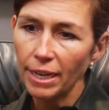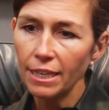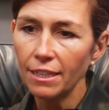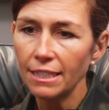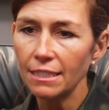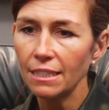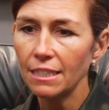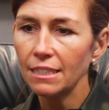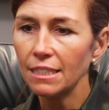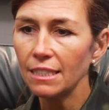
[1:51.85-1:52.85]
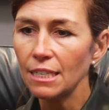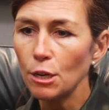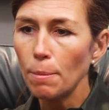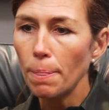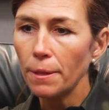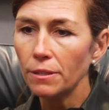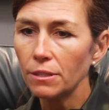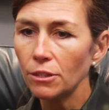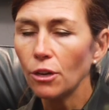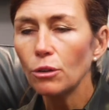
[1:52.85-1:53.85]
recognizing that this
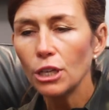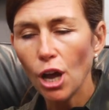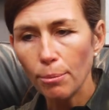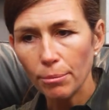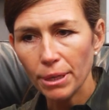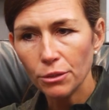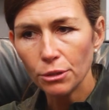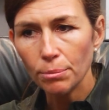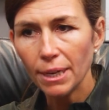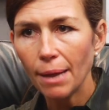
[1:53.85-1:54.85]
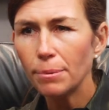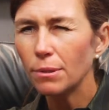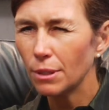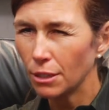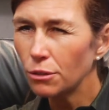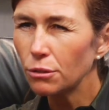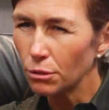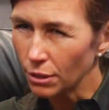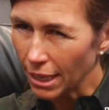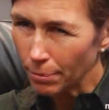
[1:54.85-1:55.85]
is not only complementary, but absolutely
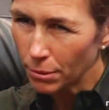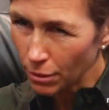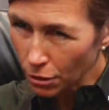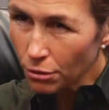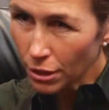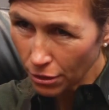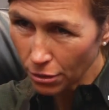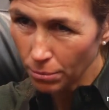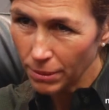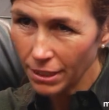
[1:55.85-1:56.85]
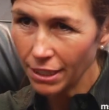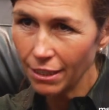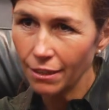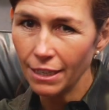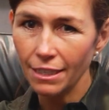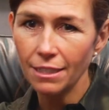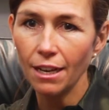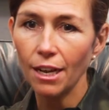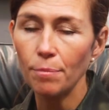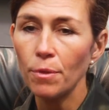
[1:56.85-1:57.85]
integral and absolutely critical, particularly in a
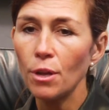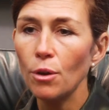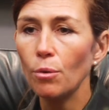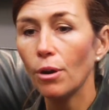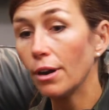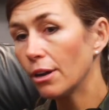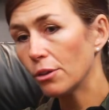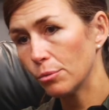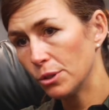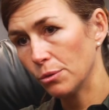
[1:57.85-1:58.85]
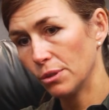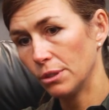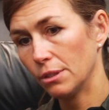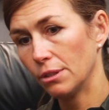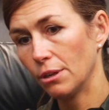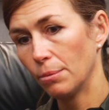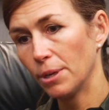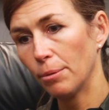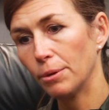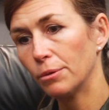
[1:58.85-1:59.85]
time where our health resources are
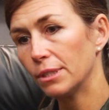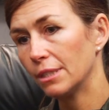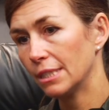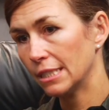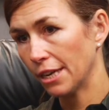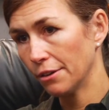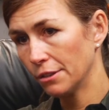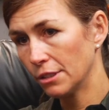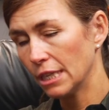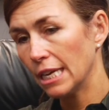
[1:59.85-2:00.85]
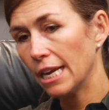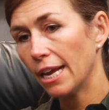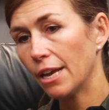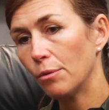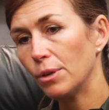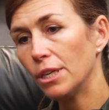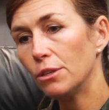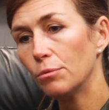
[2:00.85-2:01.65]
becoming increasingly scarce, and we need